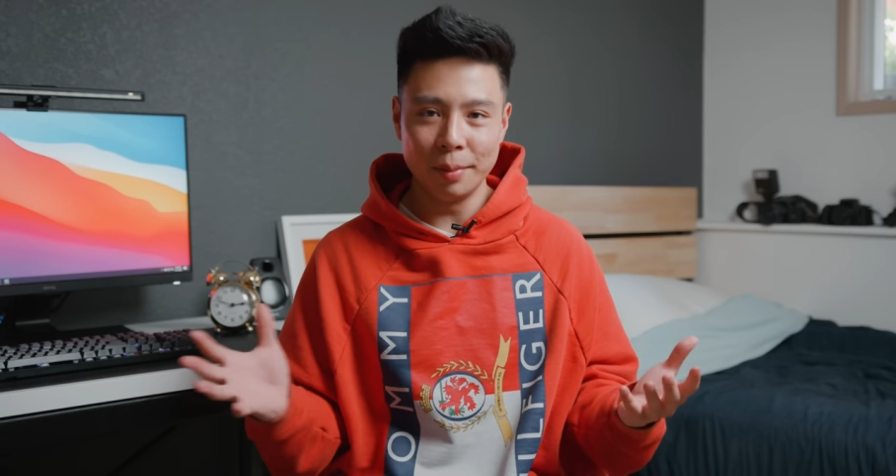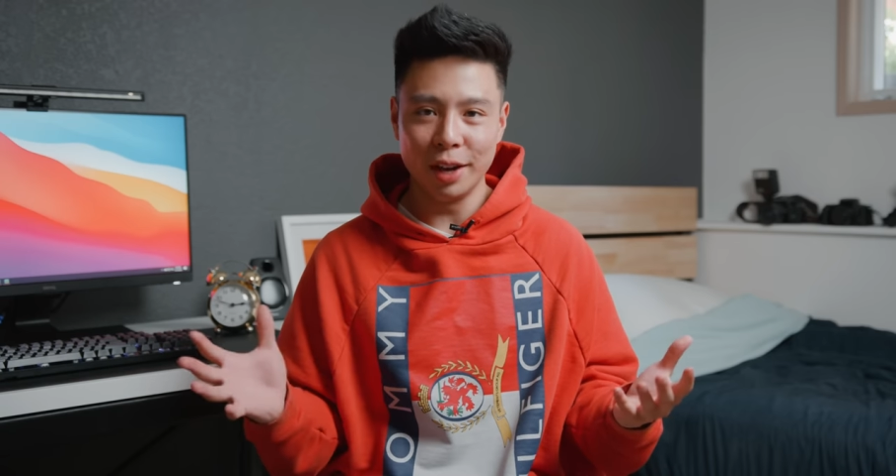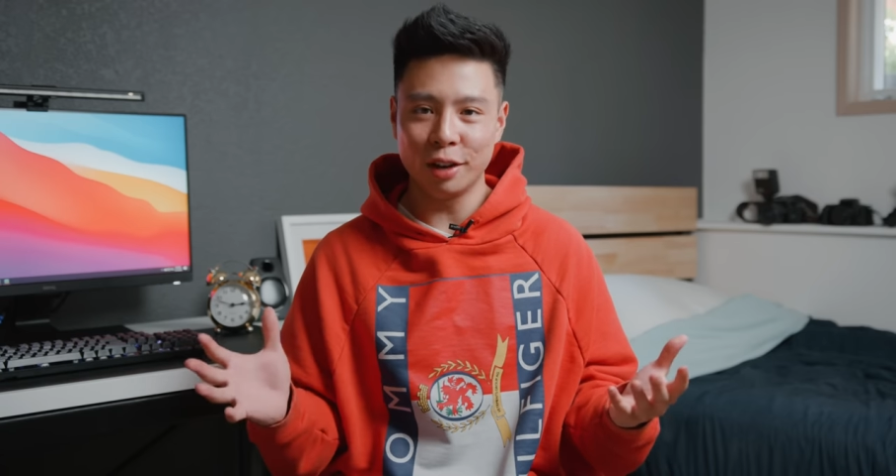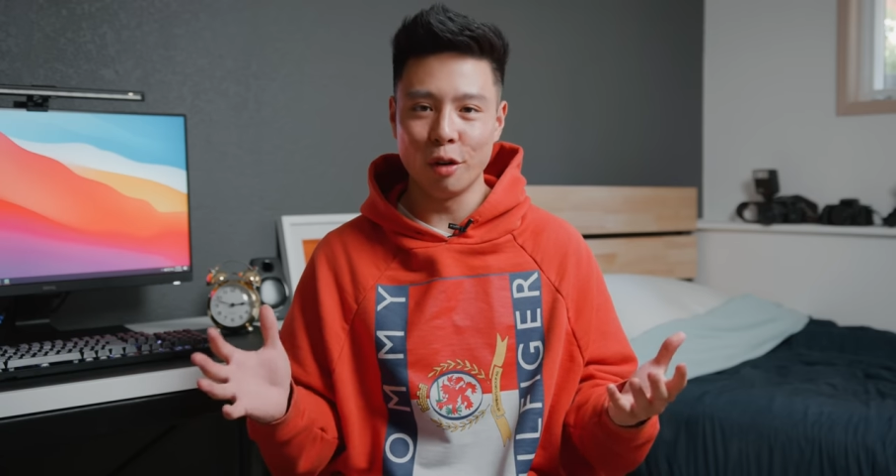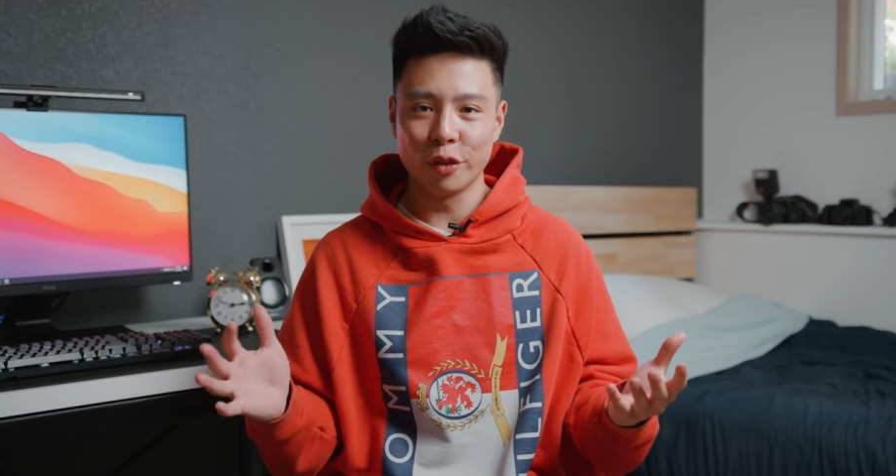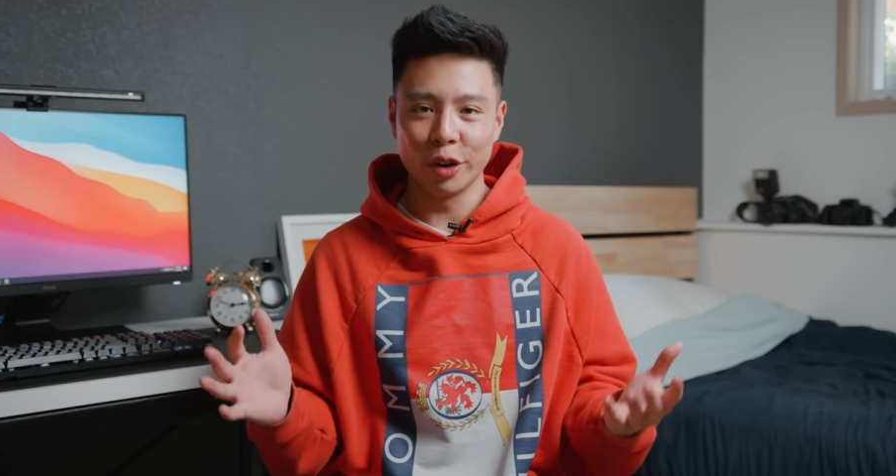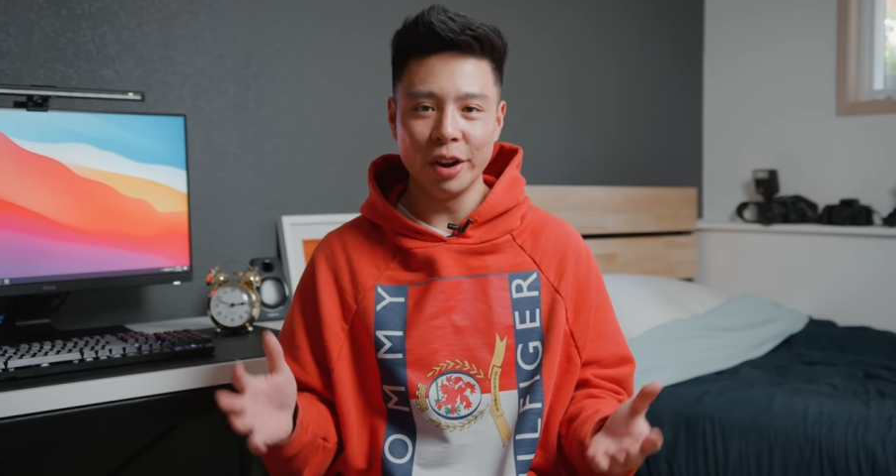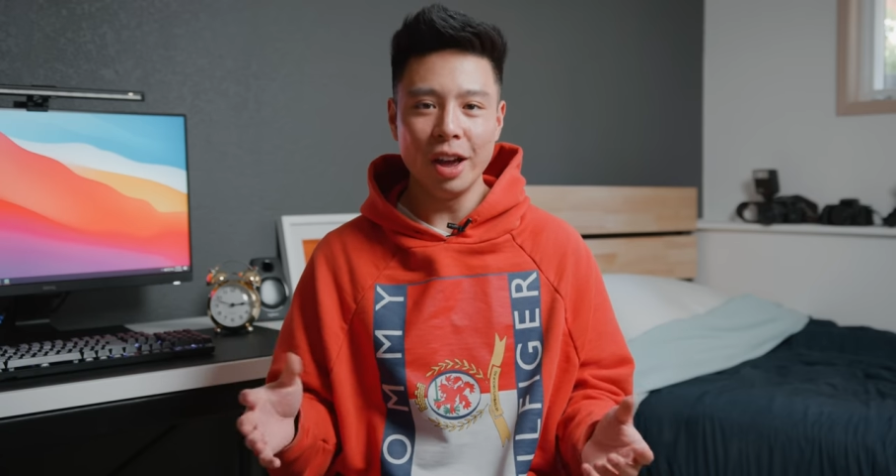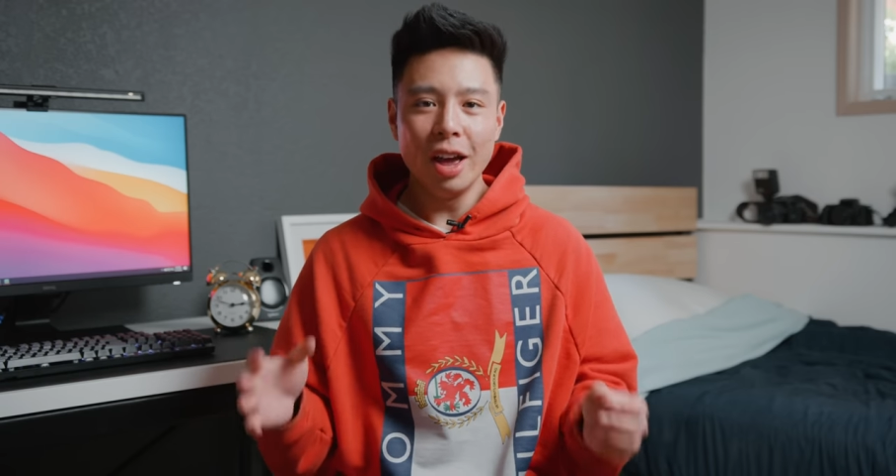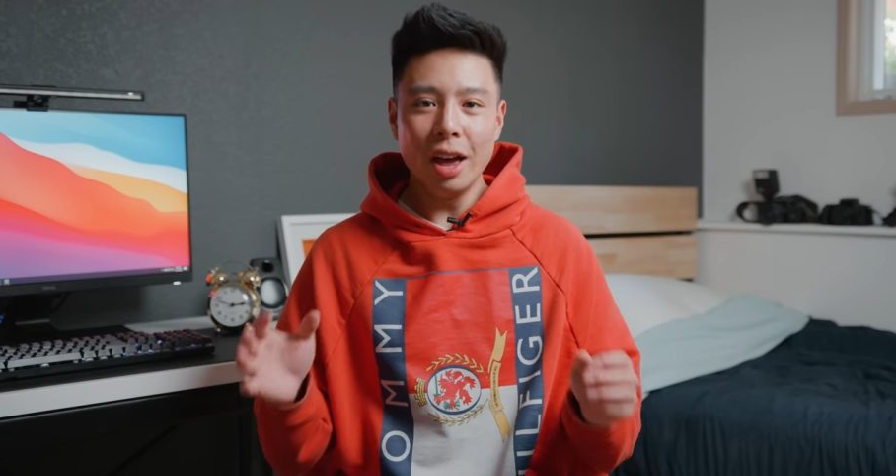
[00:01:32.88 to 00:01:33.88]
makeover.
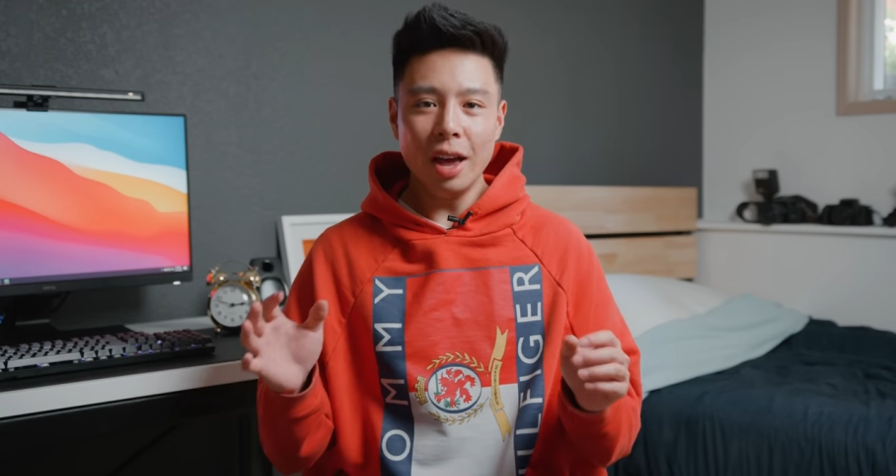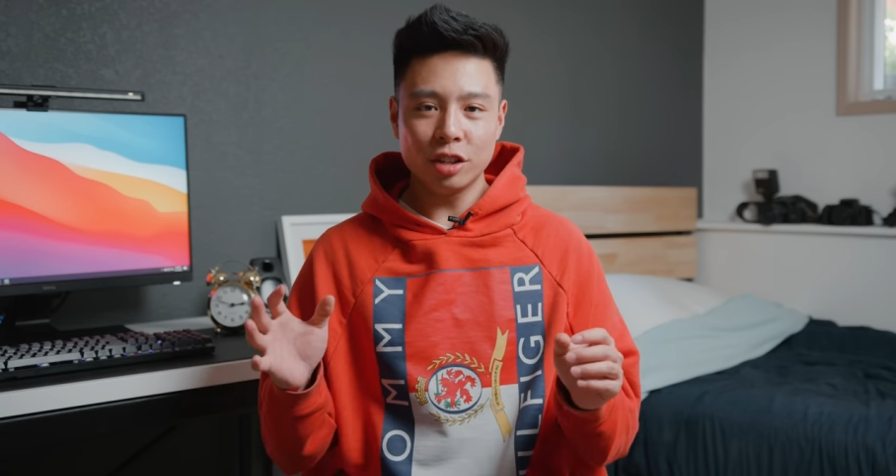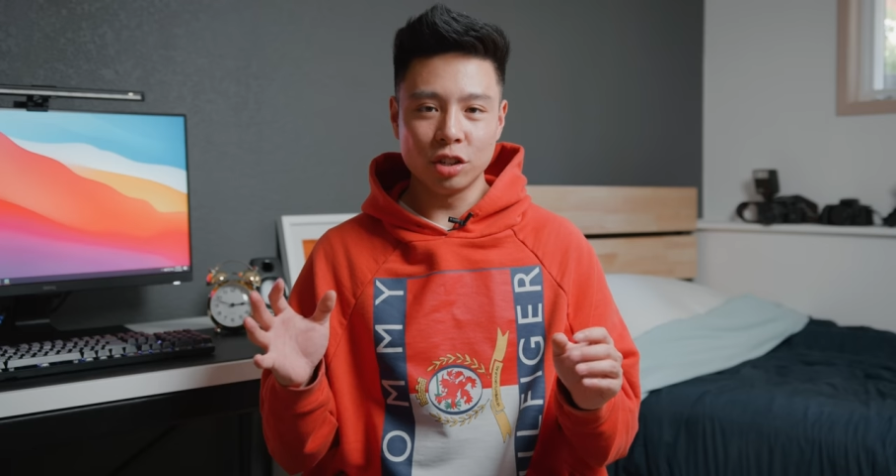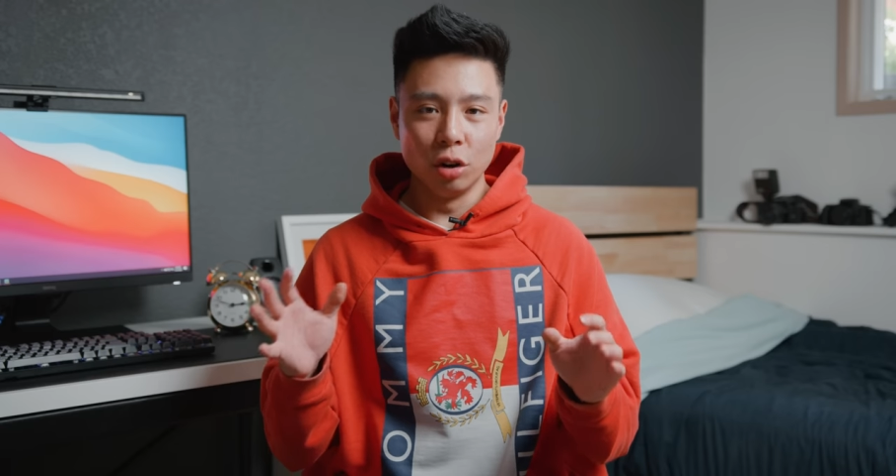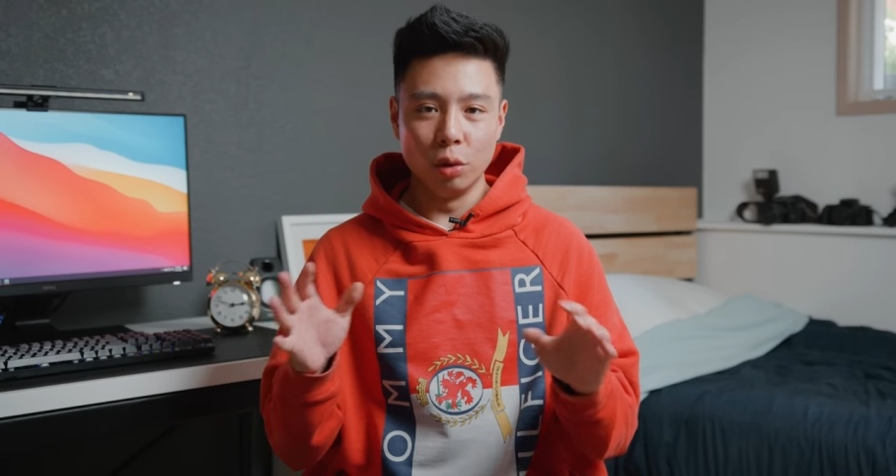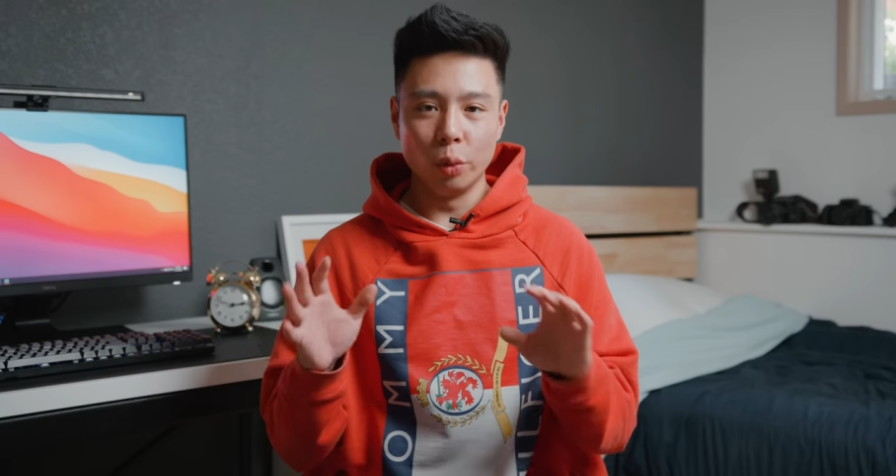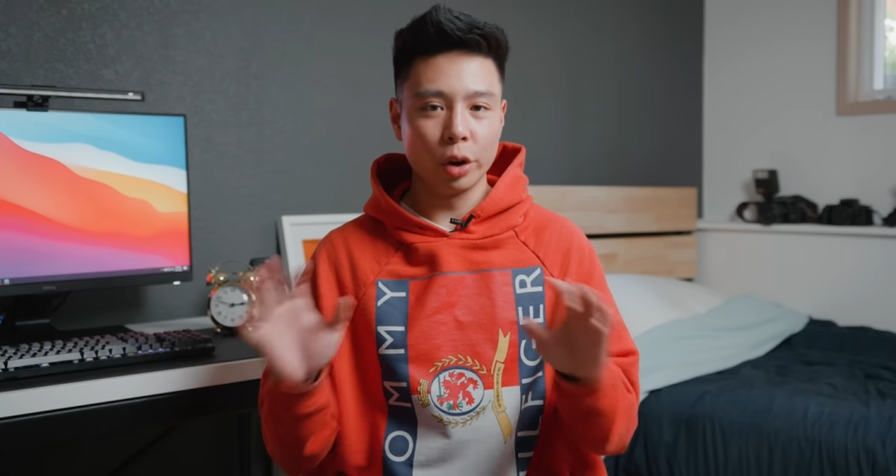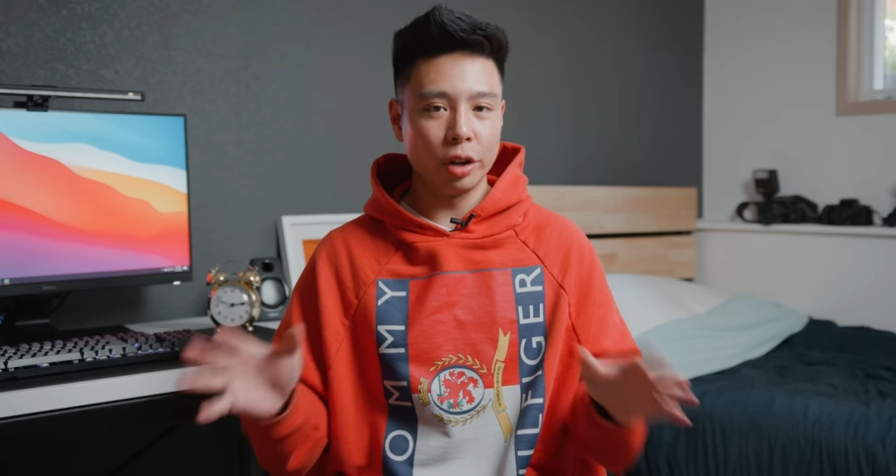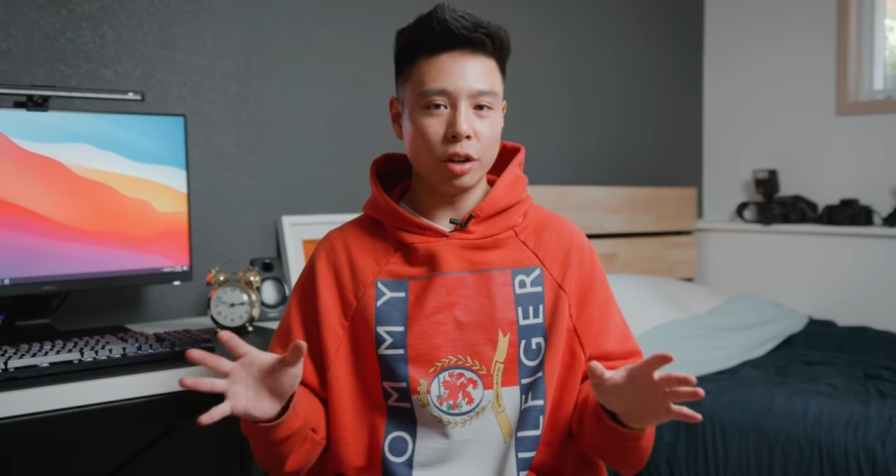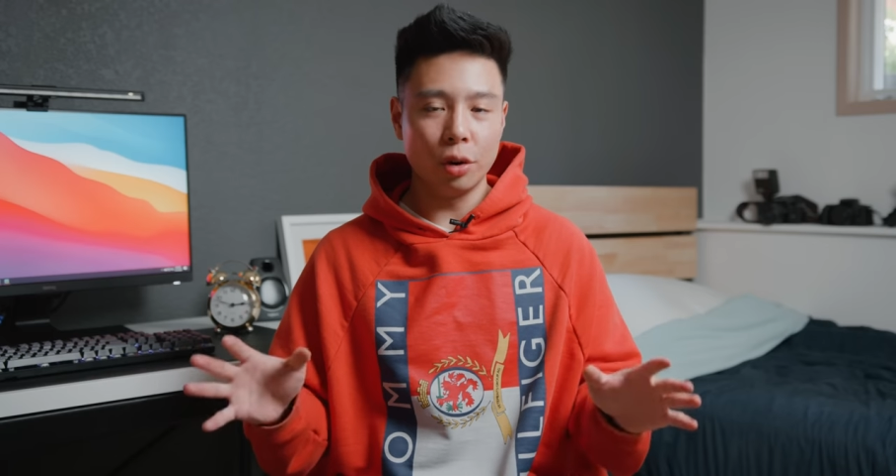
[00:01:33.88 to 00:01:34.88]
So we're
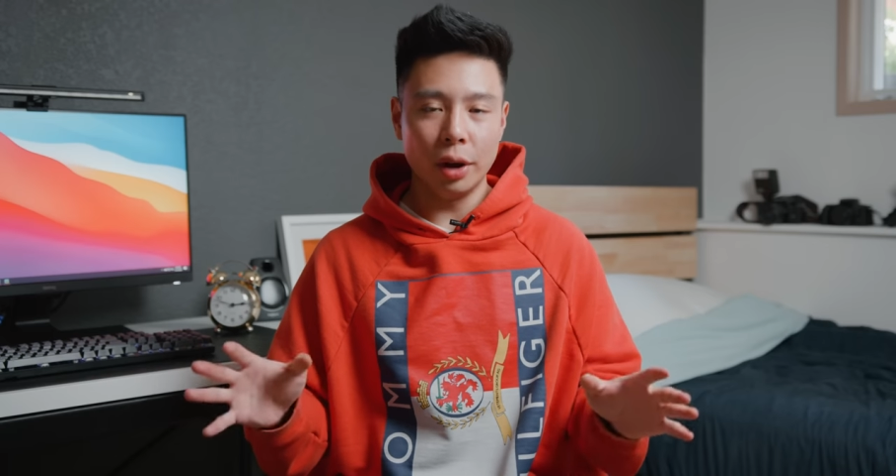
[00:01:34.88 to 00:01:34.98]
gonna go